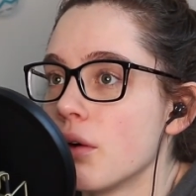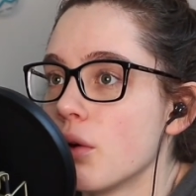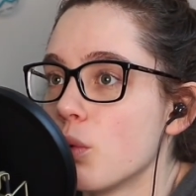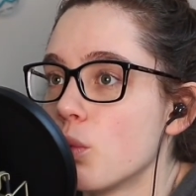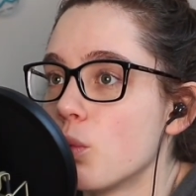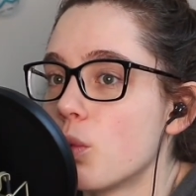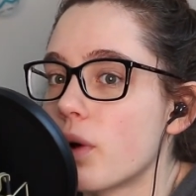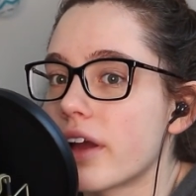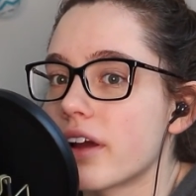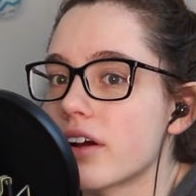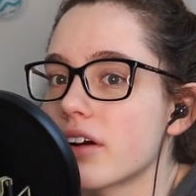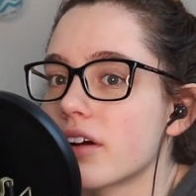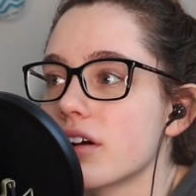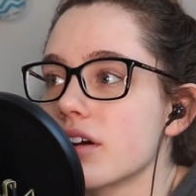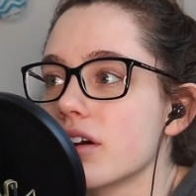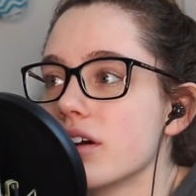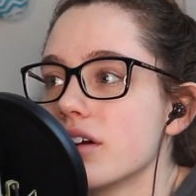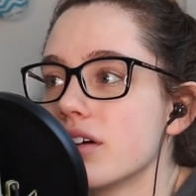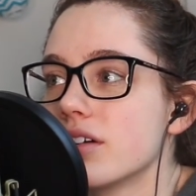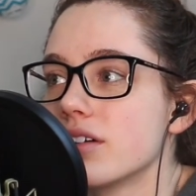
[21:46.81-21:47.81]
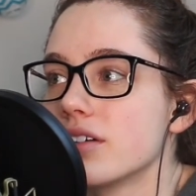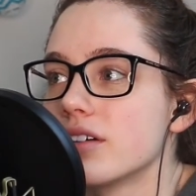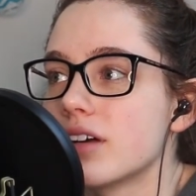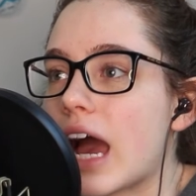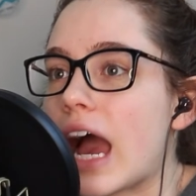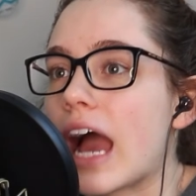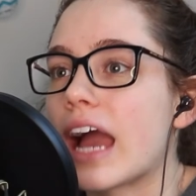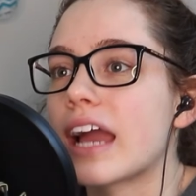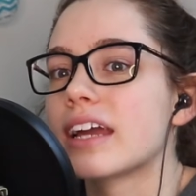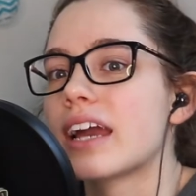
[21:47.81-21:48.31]
where
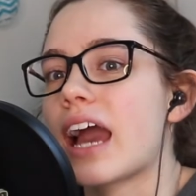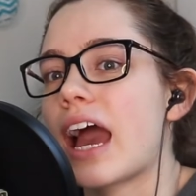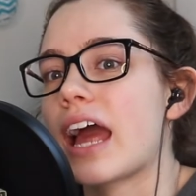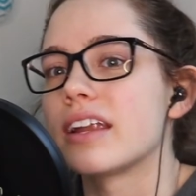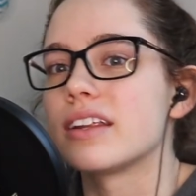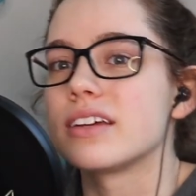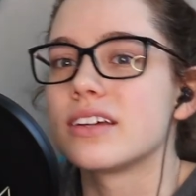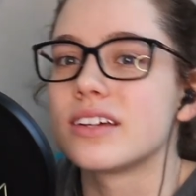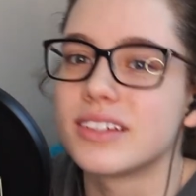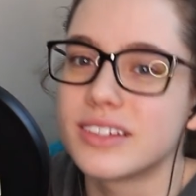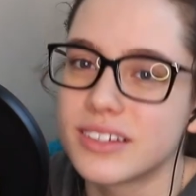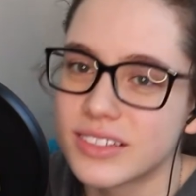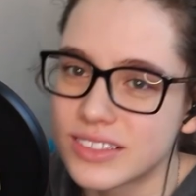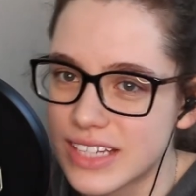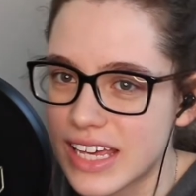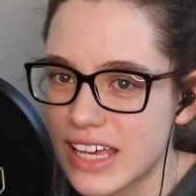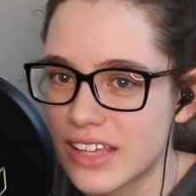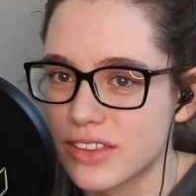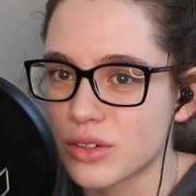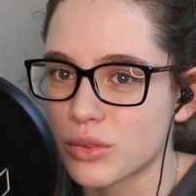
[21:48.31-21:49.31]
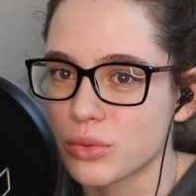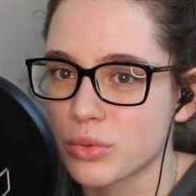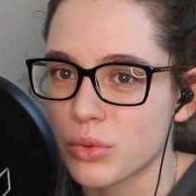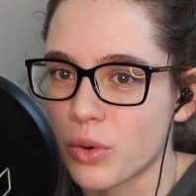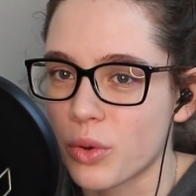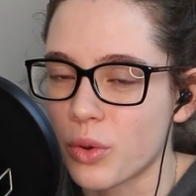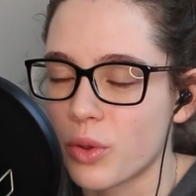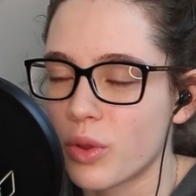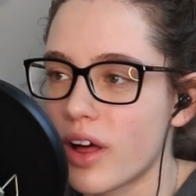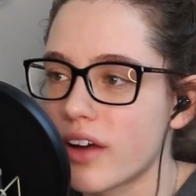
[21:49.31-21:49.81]
I kind of take the
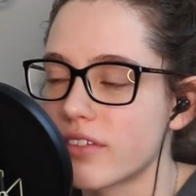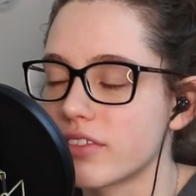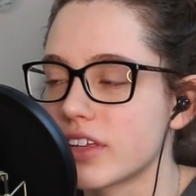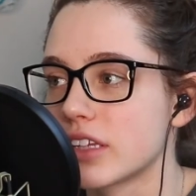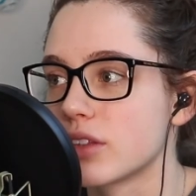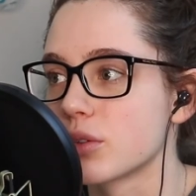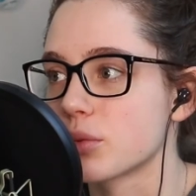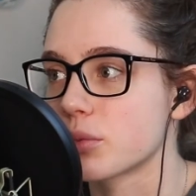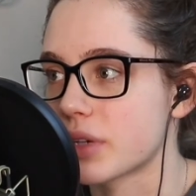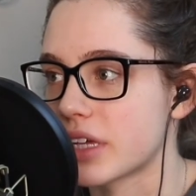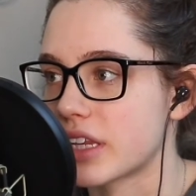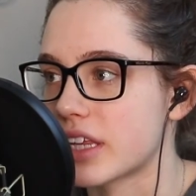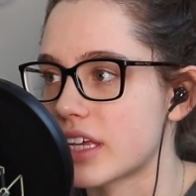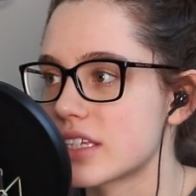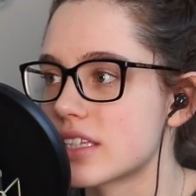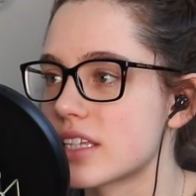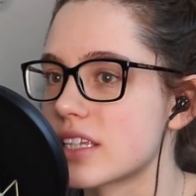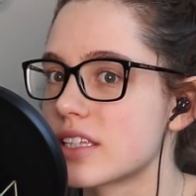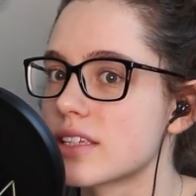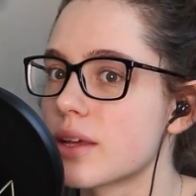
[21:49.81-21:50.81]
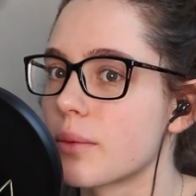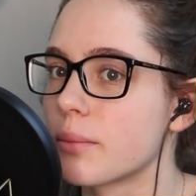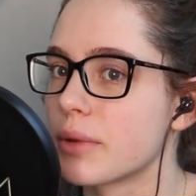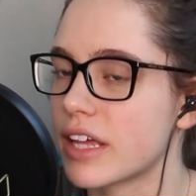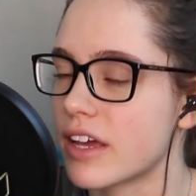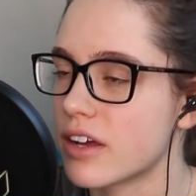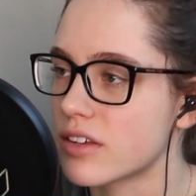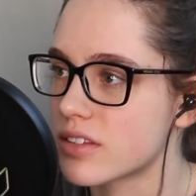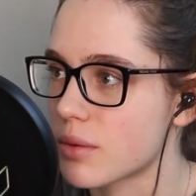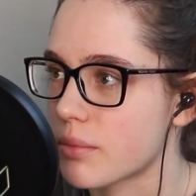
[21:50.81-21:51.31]
role of, like, the realist, and
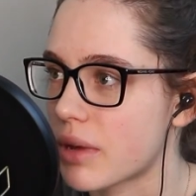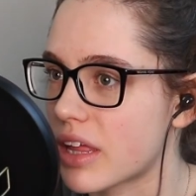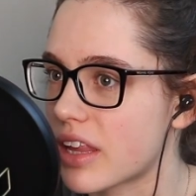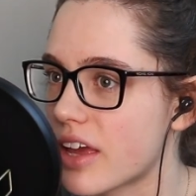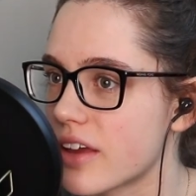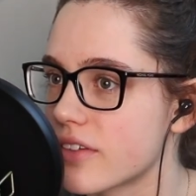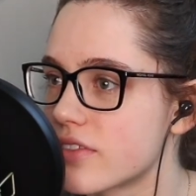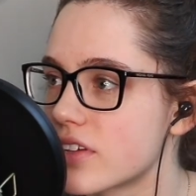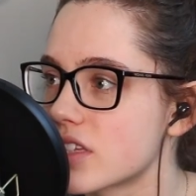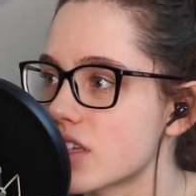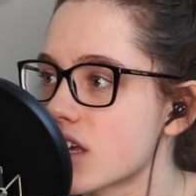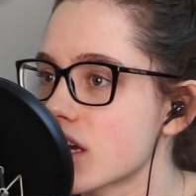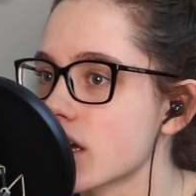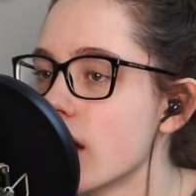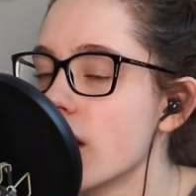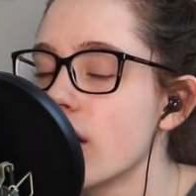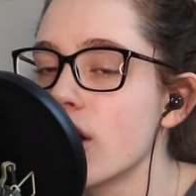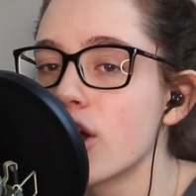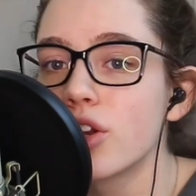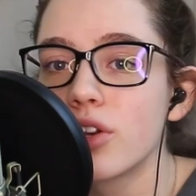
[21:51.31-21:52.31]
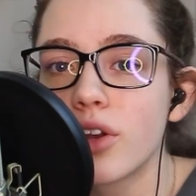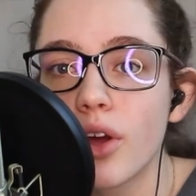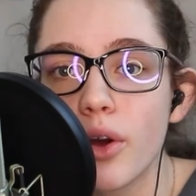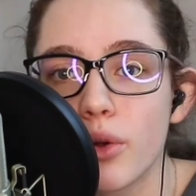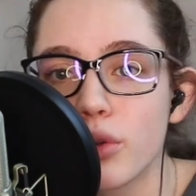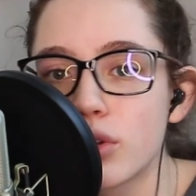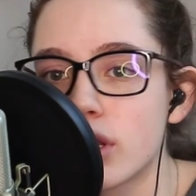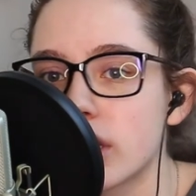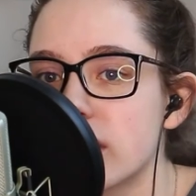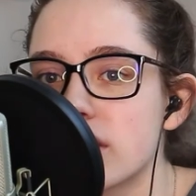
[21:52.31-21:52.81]
somebody else in my life is like,
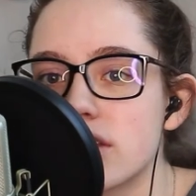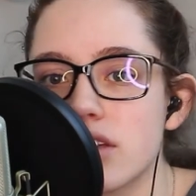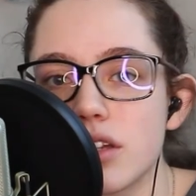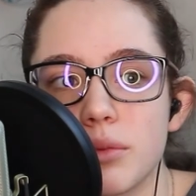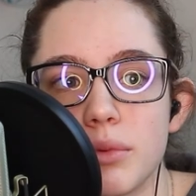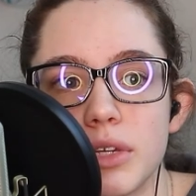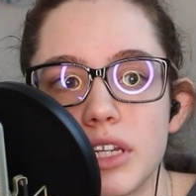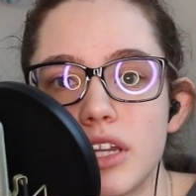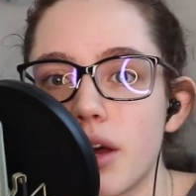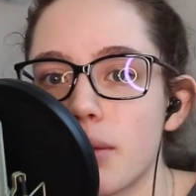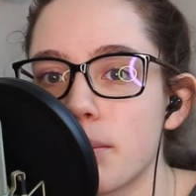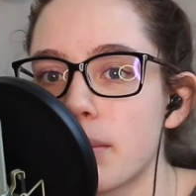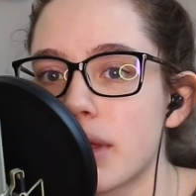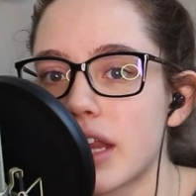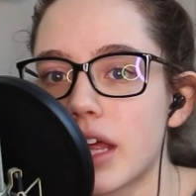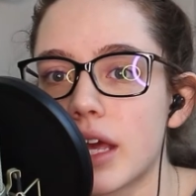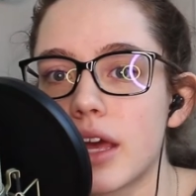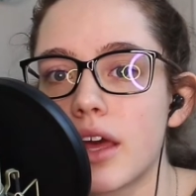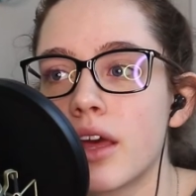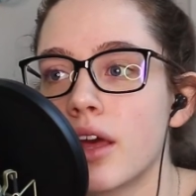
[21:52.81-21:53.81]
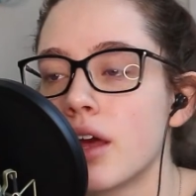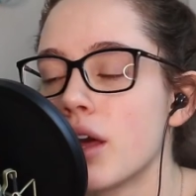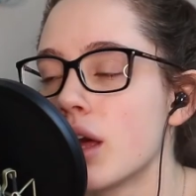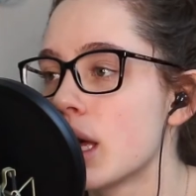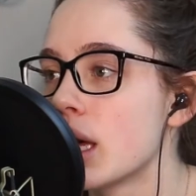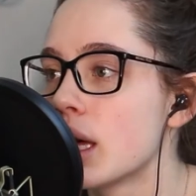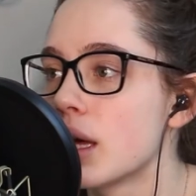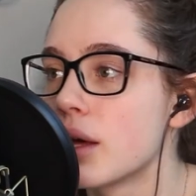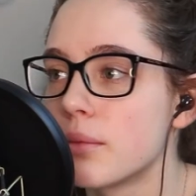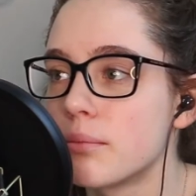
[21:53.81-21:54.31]
no, like, it's going to be done by, like,
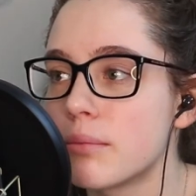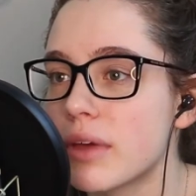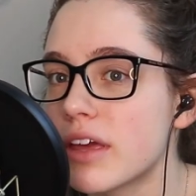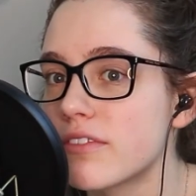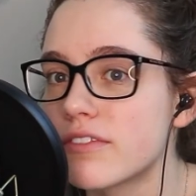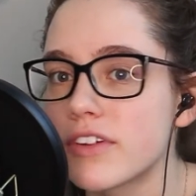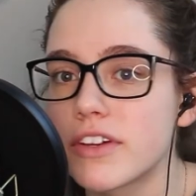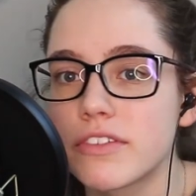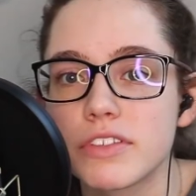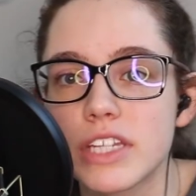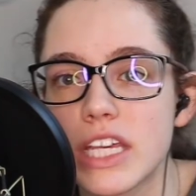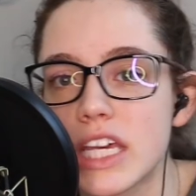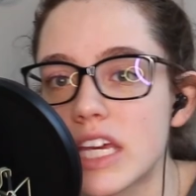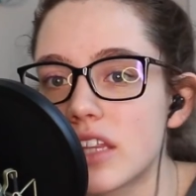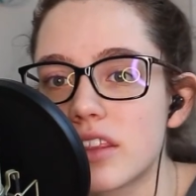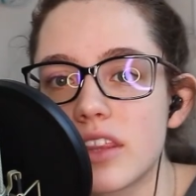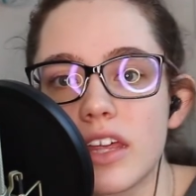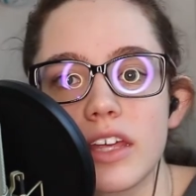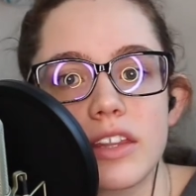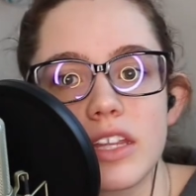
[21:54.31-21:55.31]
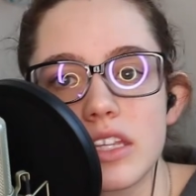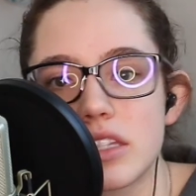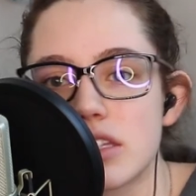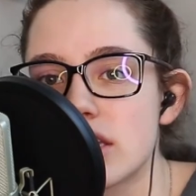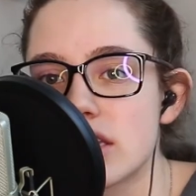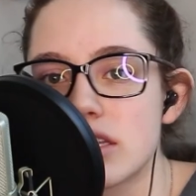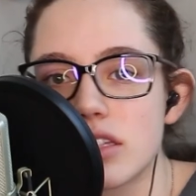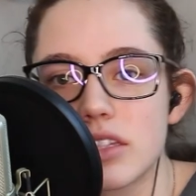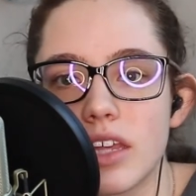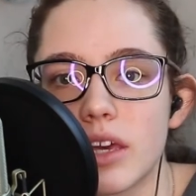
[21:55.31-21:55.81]
May 15th. Like, this
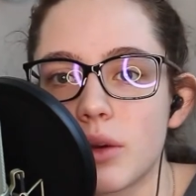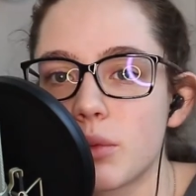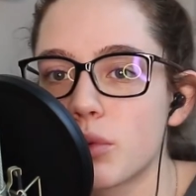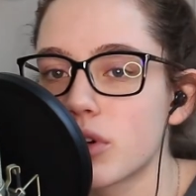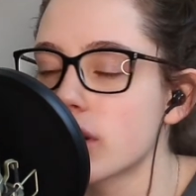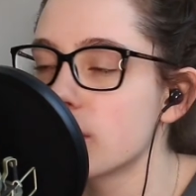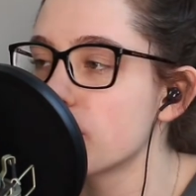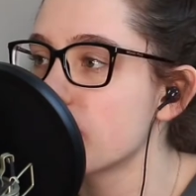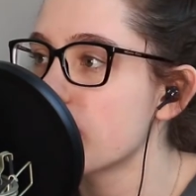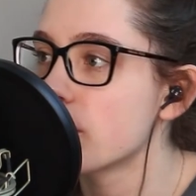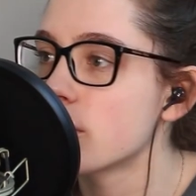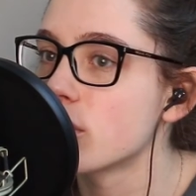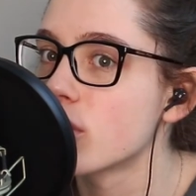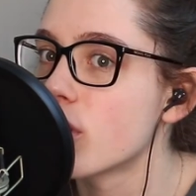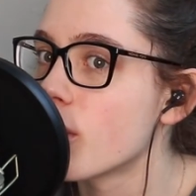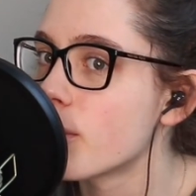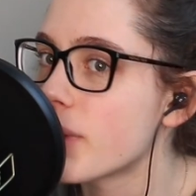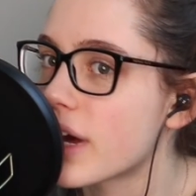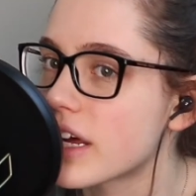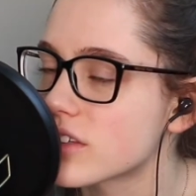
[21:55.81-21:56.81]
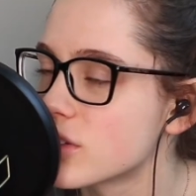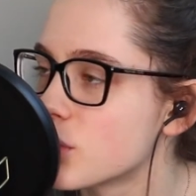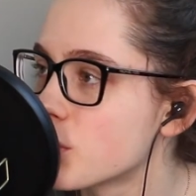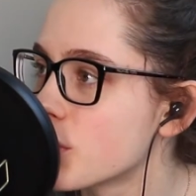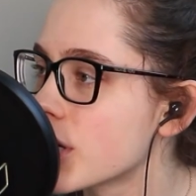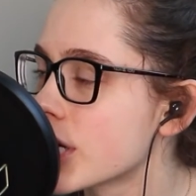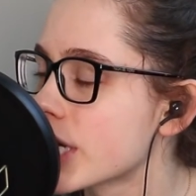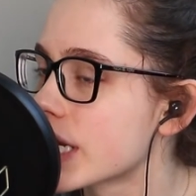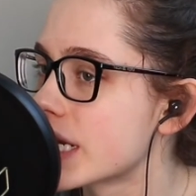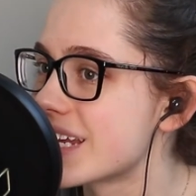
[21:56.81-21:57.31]
is, like, we're going to be able to go back to
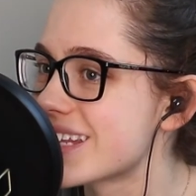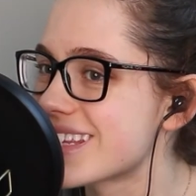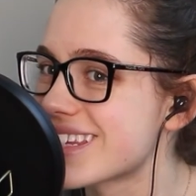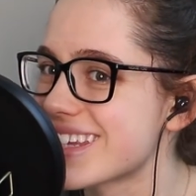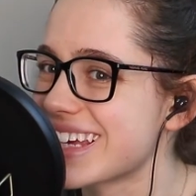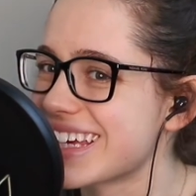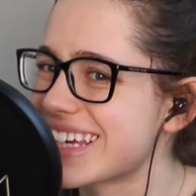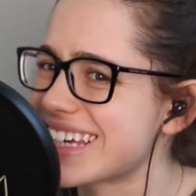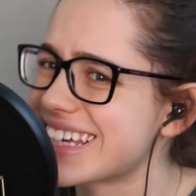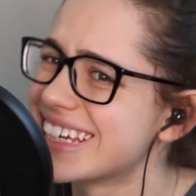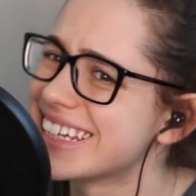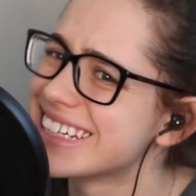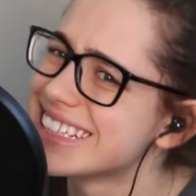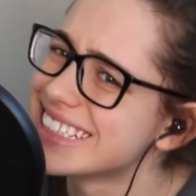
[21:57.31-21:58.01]
work. And it's like,